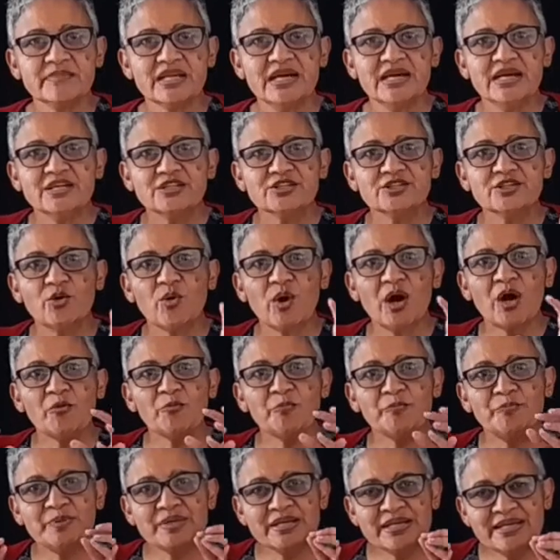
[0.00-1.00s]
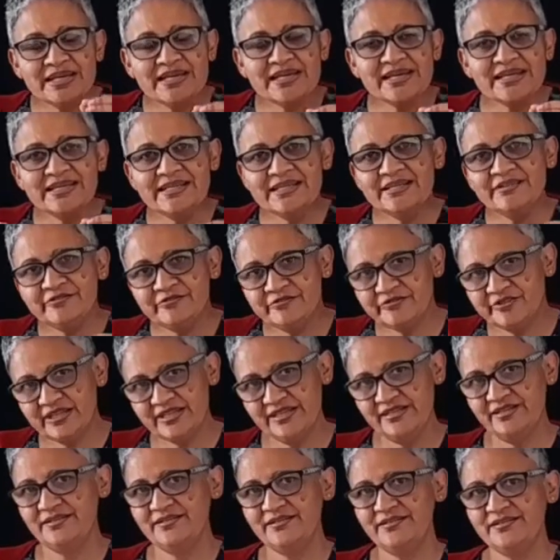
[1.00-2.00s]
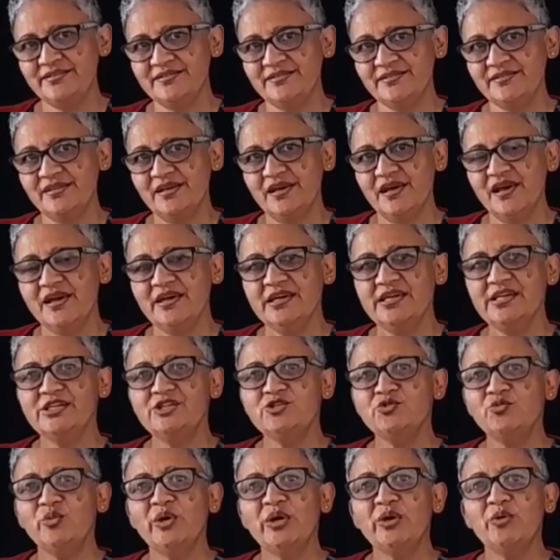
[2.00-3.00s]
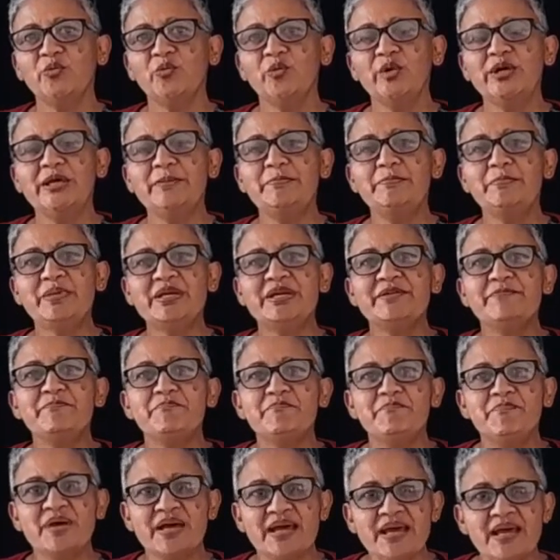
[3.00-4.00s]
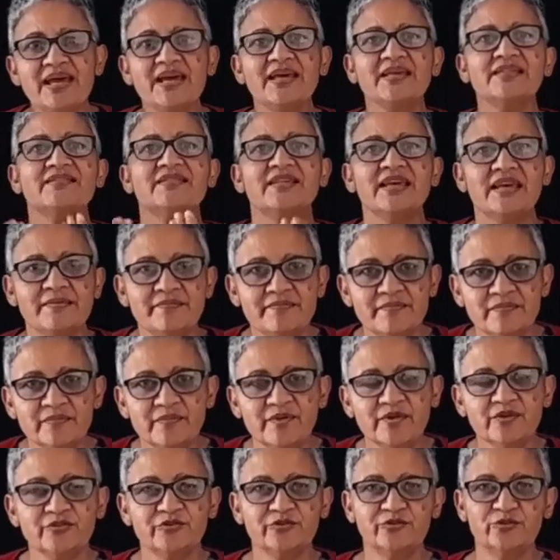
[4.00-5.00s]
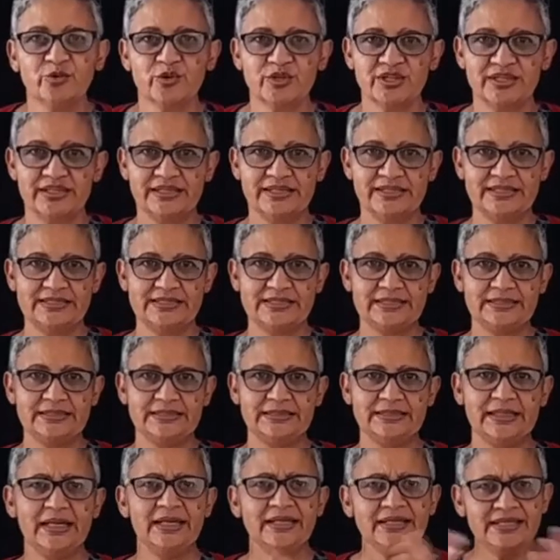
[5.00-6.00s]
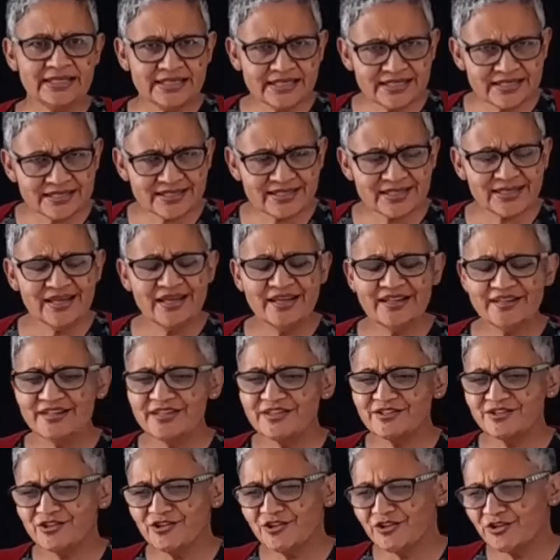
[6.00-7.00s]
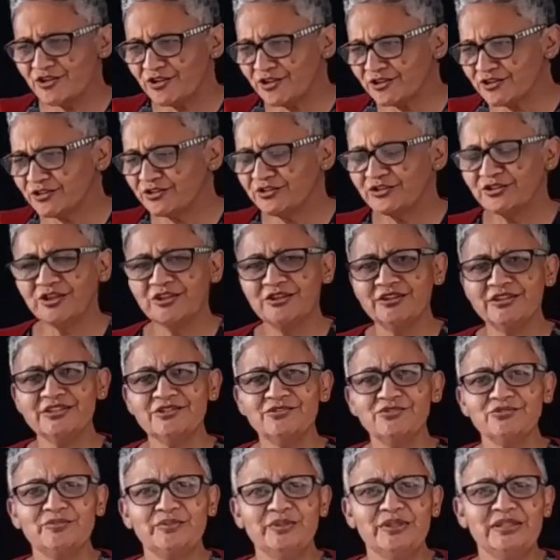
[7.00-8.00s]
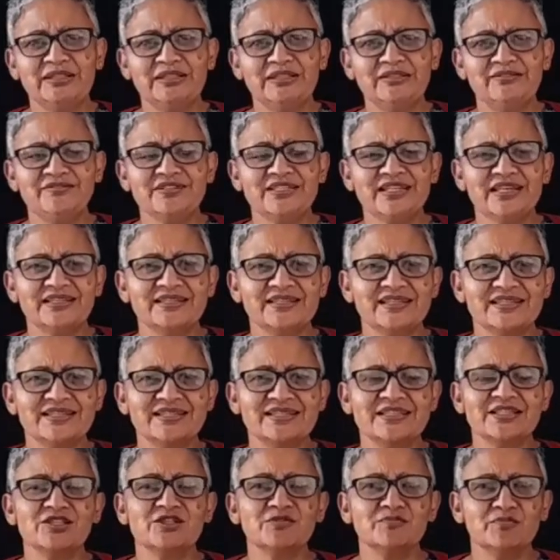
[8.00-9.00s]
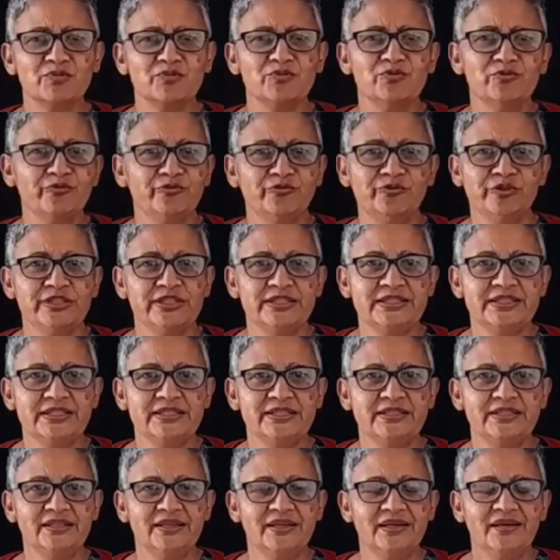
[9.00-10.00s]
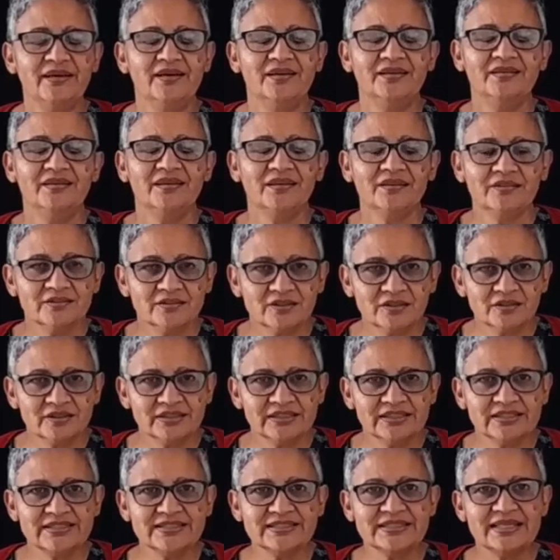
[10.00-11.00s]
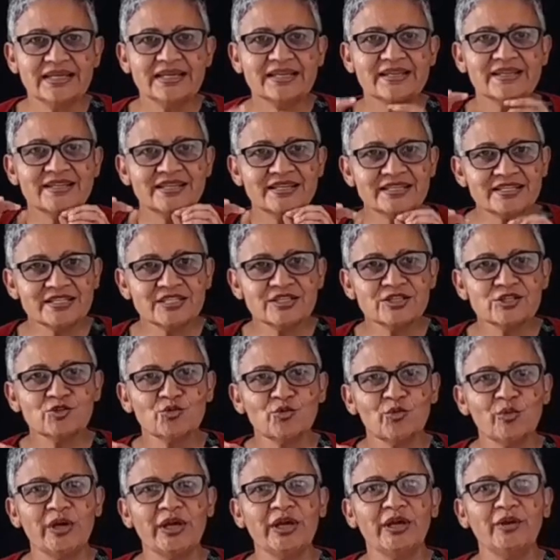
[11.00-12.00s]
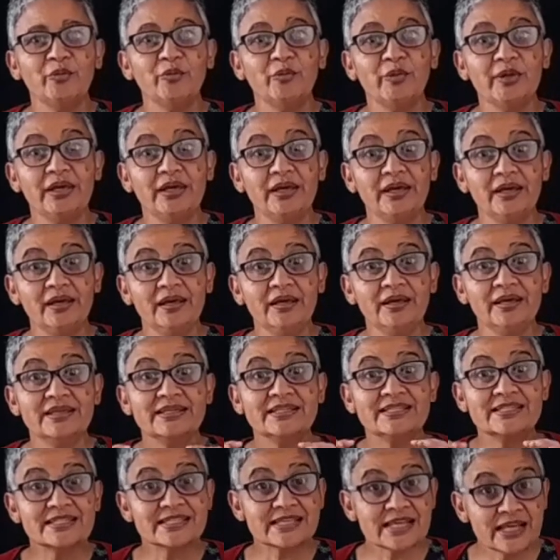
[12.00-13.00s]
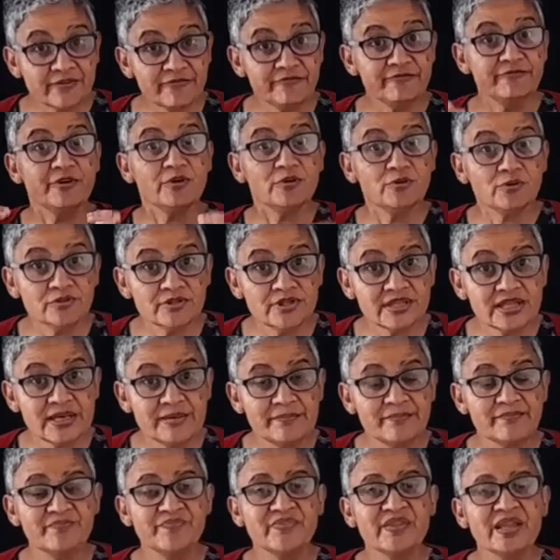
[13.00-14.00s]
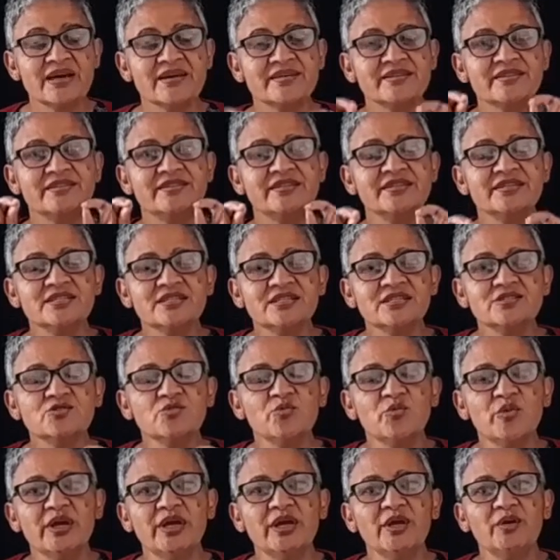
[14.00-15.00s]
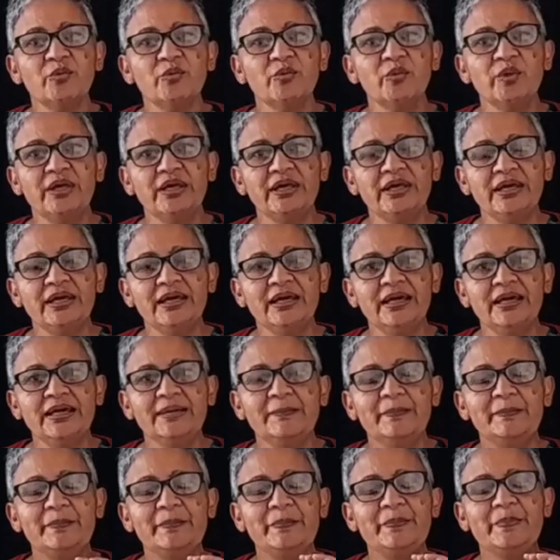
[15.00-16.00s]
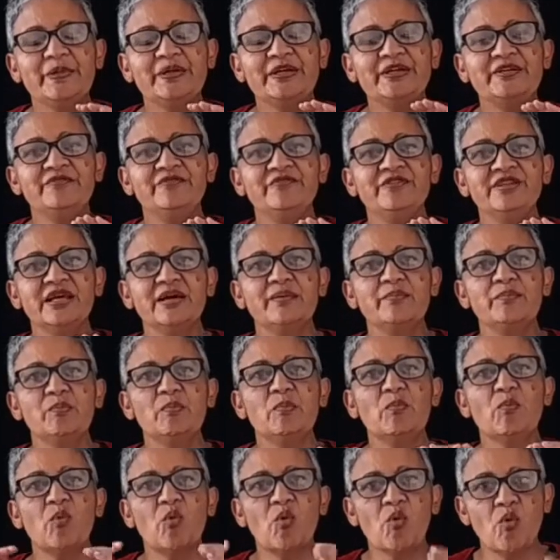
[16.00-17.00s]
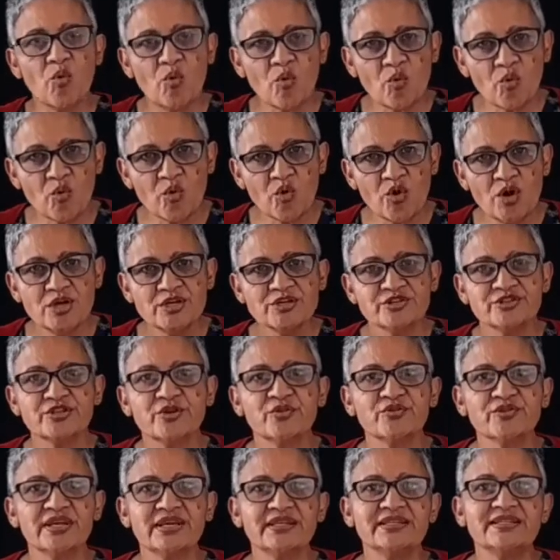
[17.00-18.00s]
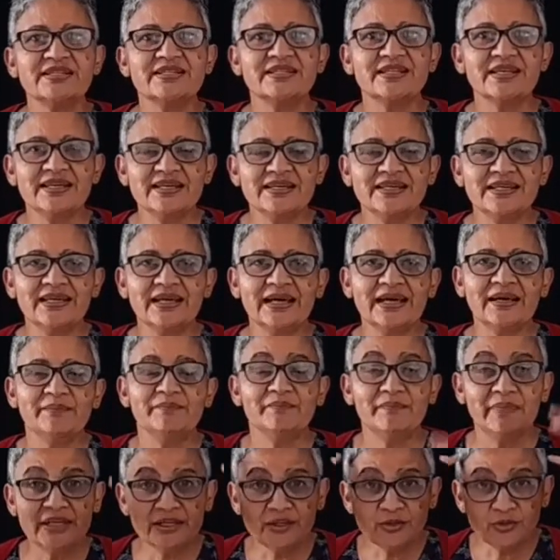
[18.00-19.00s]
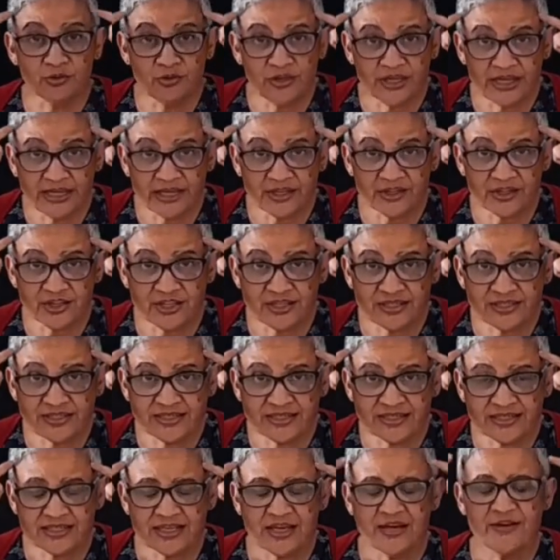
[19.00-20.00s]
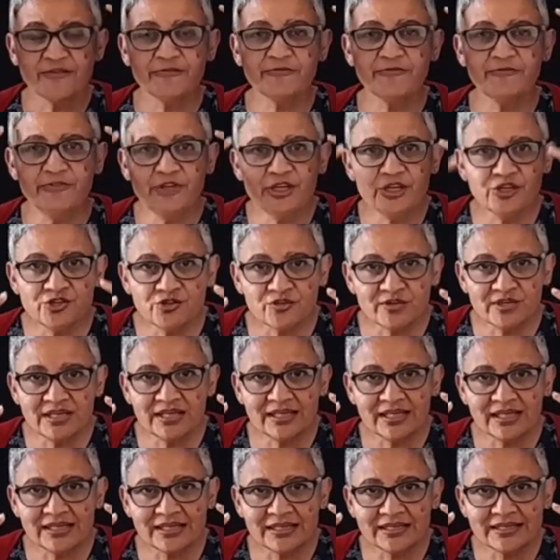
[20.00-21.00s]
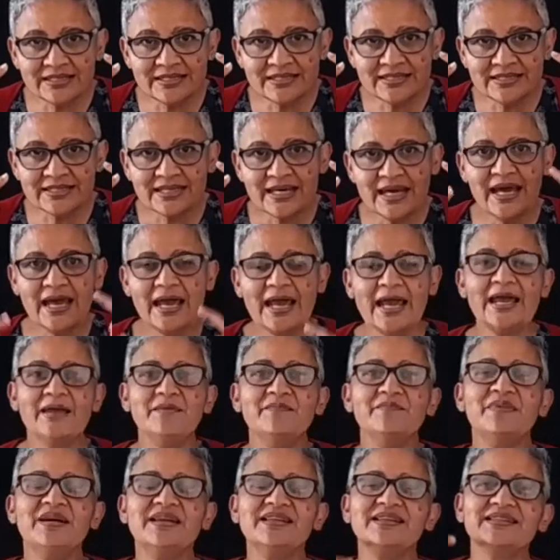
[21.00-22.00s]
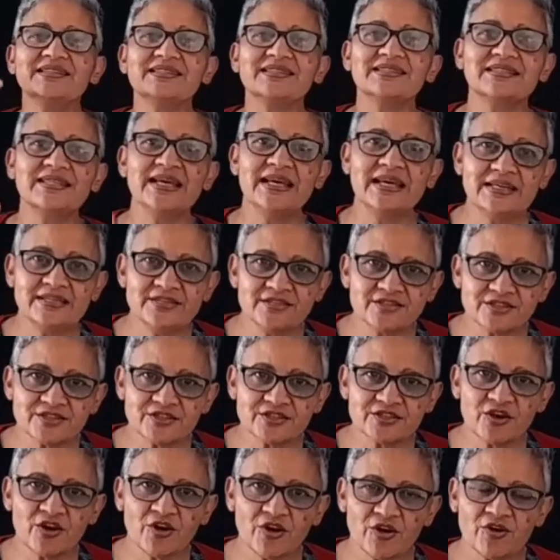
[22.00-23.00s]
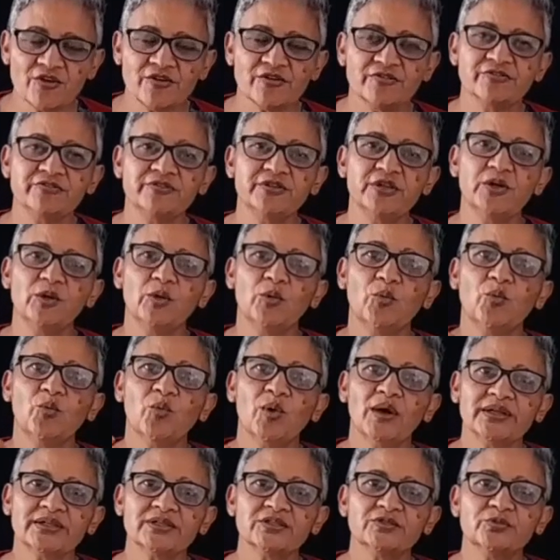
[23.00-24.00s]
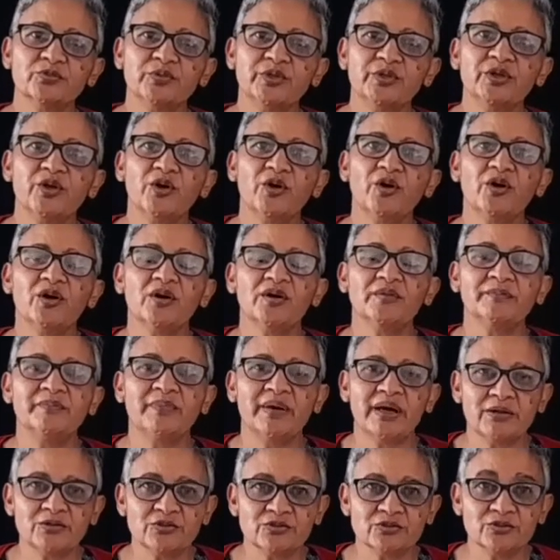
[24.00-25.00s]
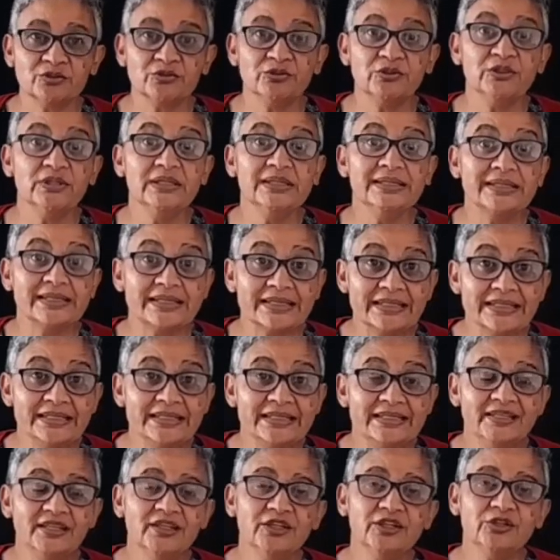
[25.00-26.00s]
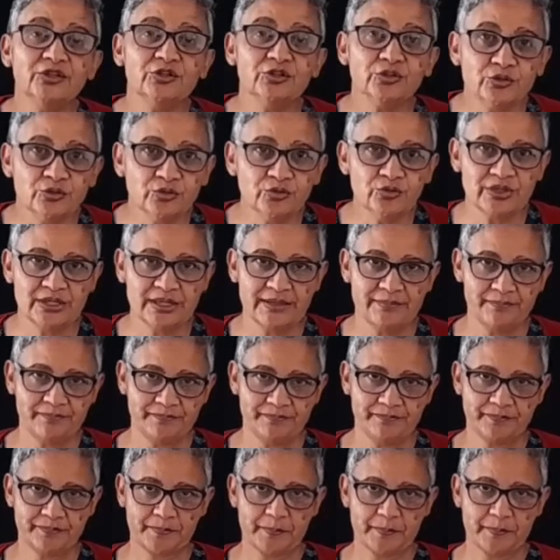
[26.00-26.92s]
So our pre-reading phase is where we prepare them for the reading. And yes, there's a lot of colleagues who believes that this is spoon feeding. No colleagues, this is where we scaffold them. This is where we give them more so that they can make connections, visualize and make sense of what we are about to read to them.